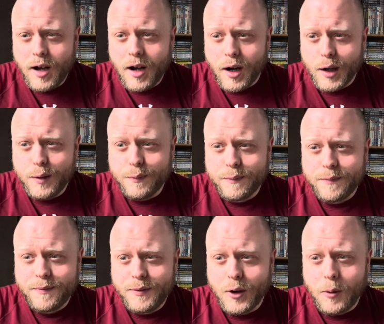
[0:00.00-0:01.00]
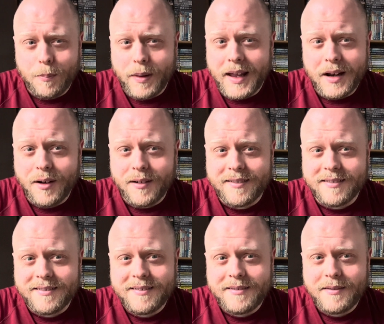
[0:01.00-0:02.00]
I've not been
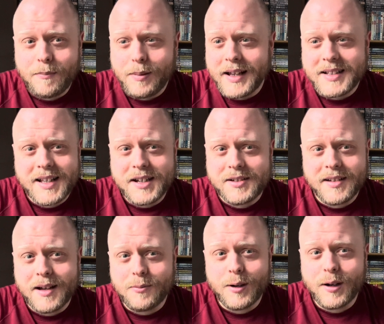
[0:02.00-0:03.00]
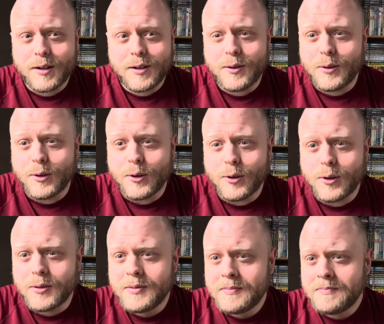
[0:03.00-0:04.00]
on PlayStation Network
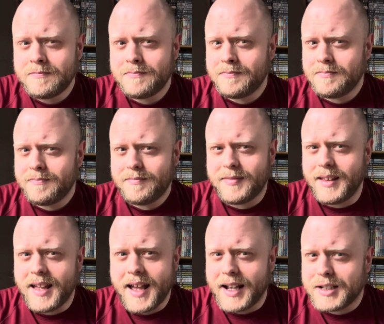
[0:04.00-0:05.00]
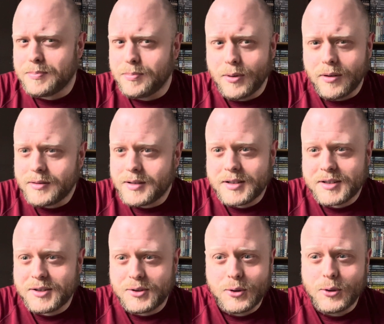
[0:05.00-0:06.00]
or the Xbox
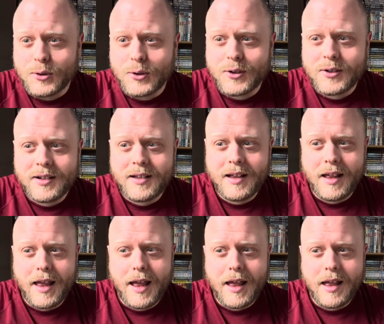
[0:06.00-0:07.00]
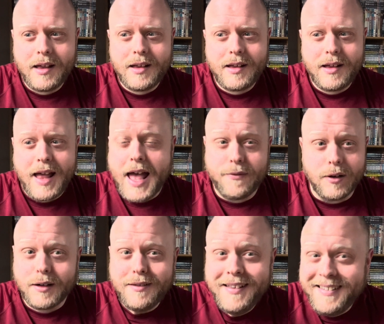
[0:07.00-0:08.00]
store
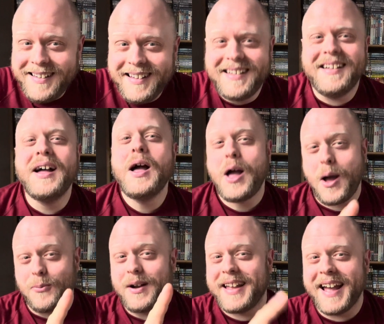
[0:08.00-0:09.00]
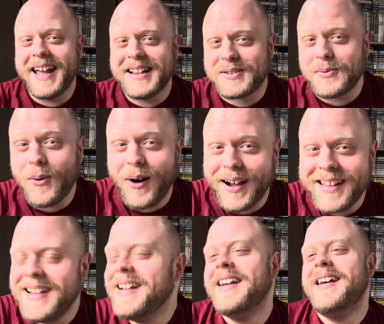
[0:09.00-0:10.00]
ever, and we'll get into why
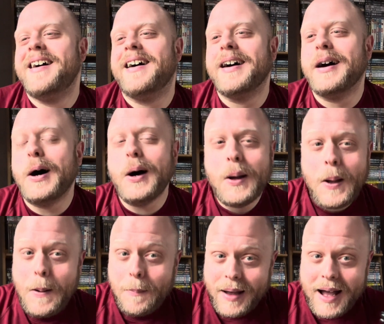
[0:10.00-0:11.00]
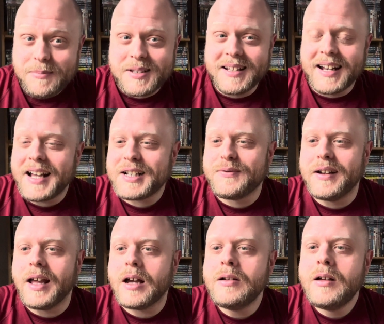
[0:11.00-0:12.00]
perhaps in the next
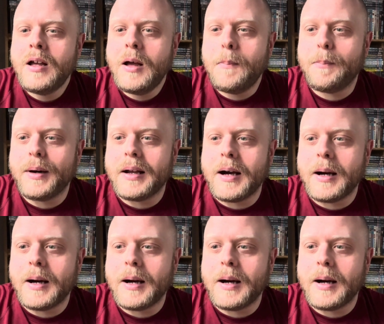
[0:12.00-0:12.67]
video, but